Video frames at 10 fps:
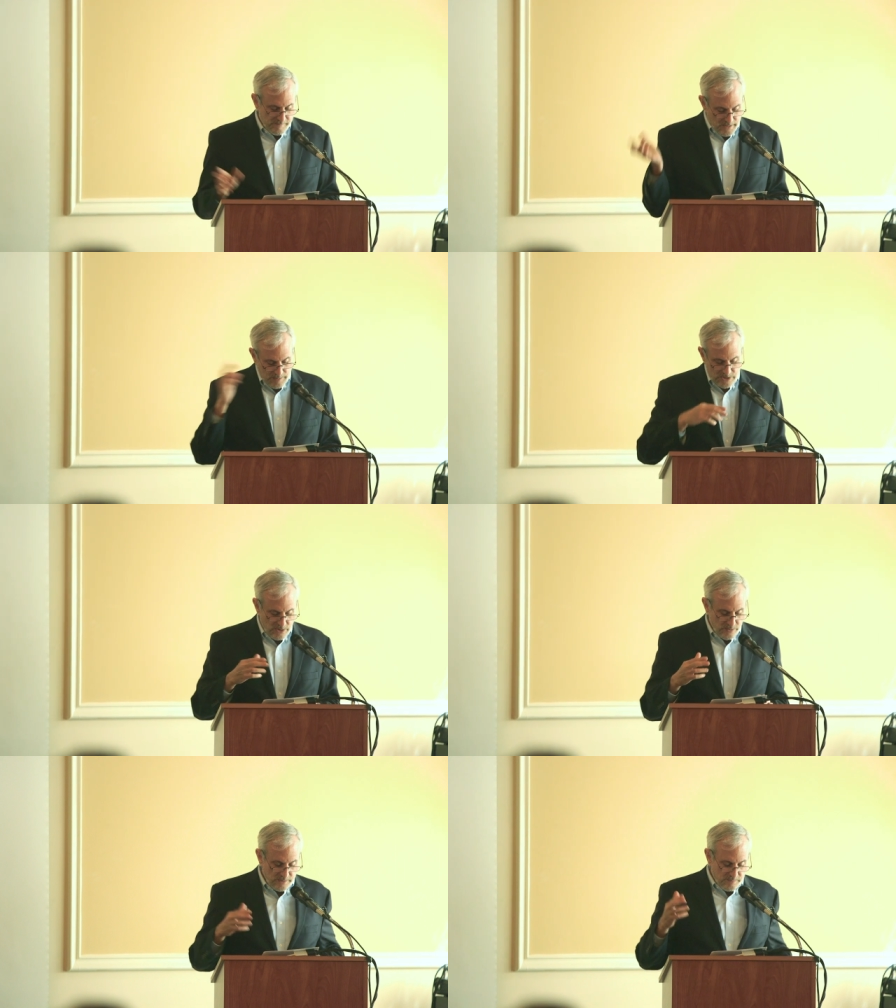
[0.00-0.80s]
Let me
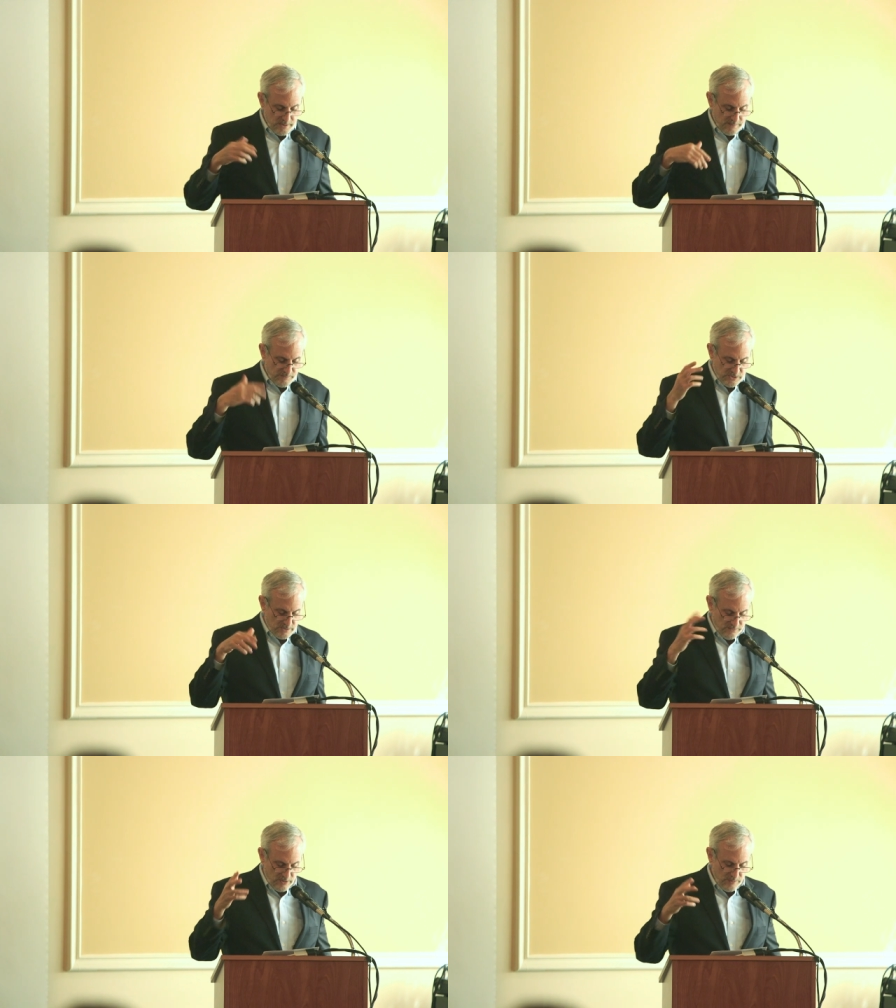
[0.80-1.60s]
start with a, uh, just
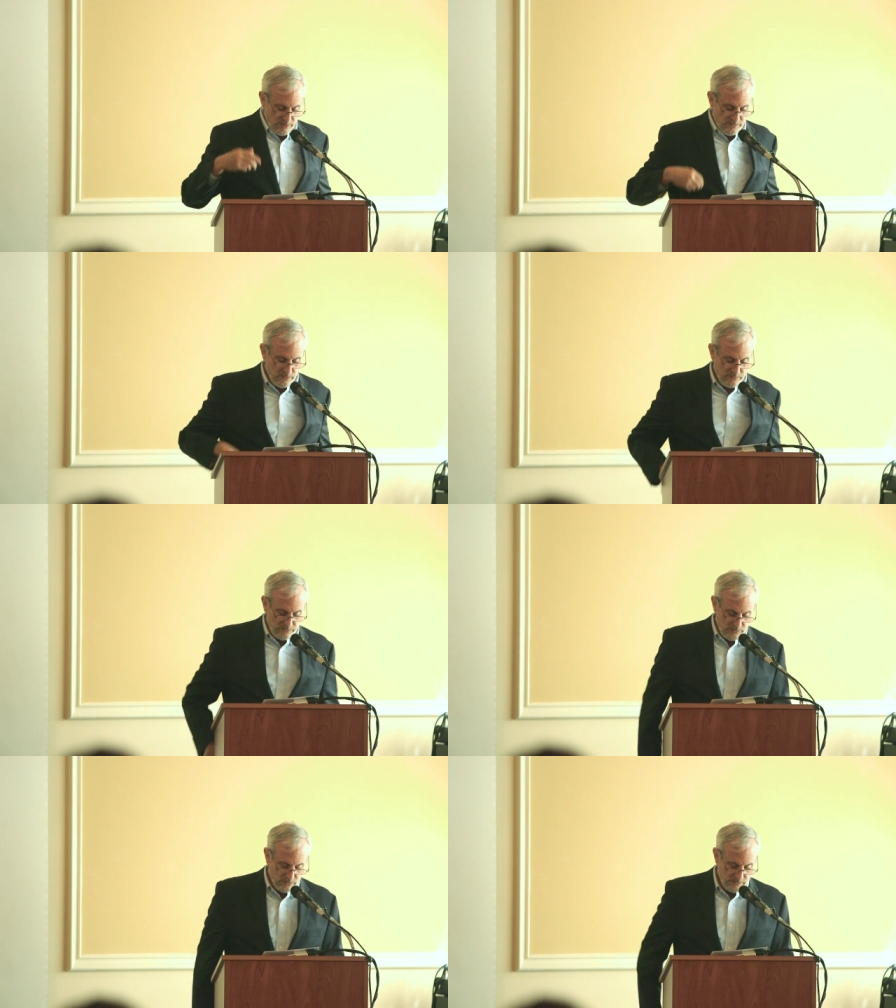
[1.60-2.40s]
a very brief
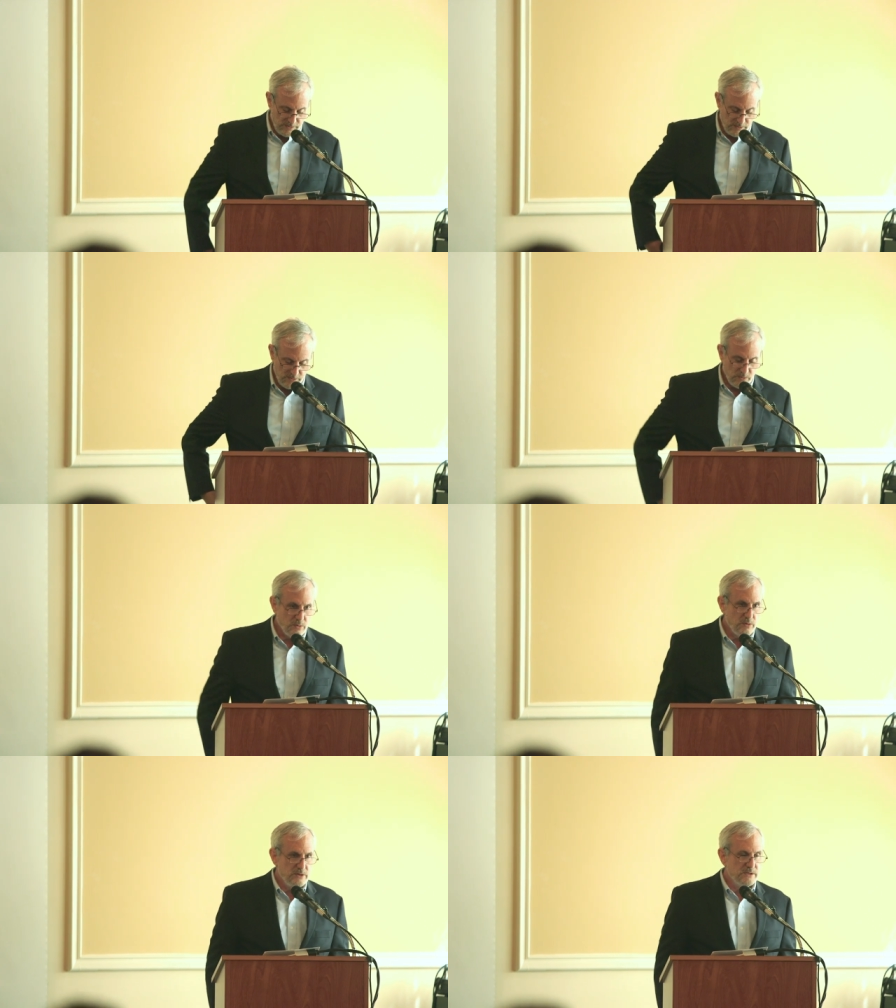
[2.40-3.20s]
overview of the, the
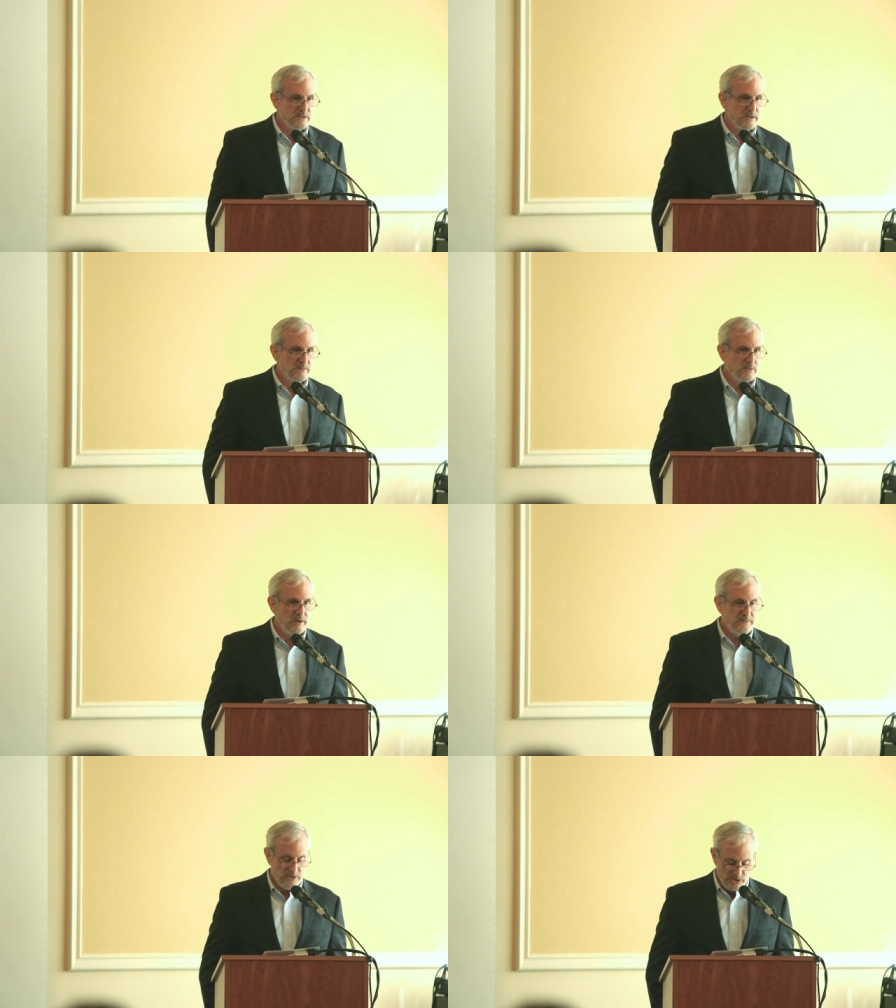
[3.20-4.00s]
origins of the
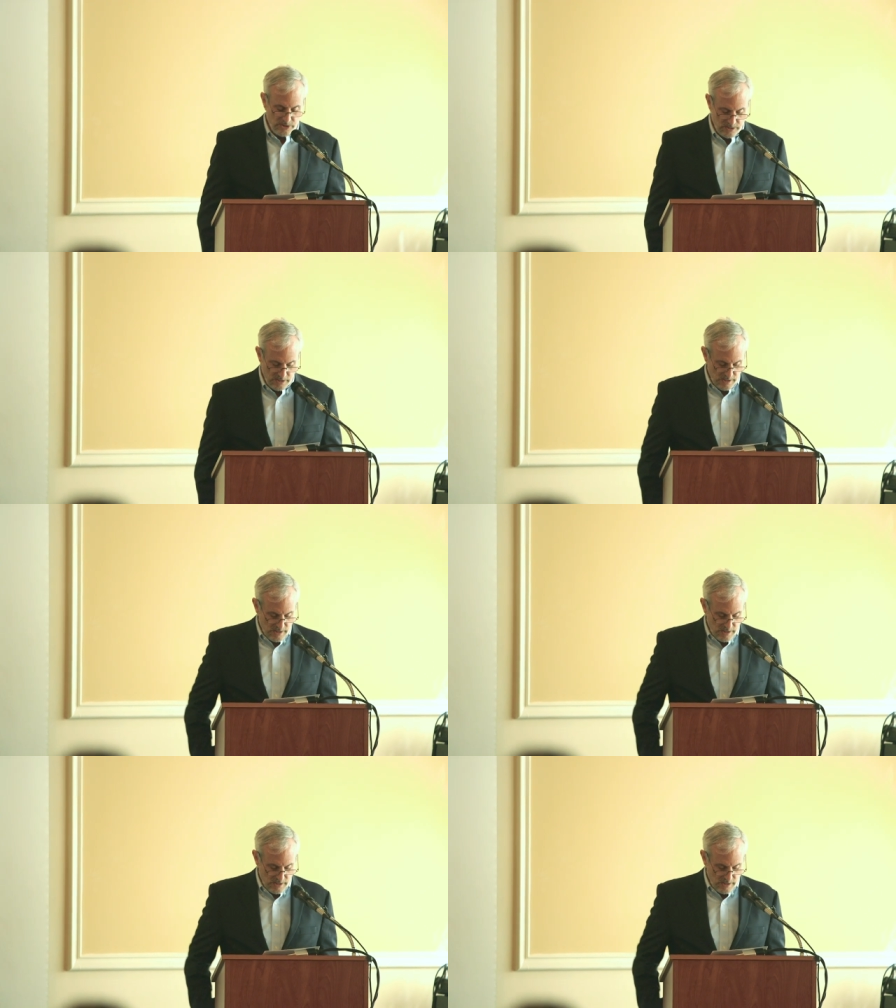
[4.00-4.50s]
refugee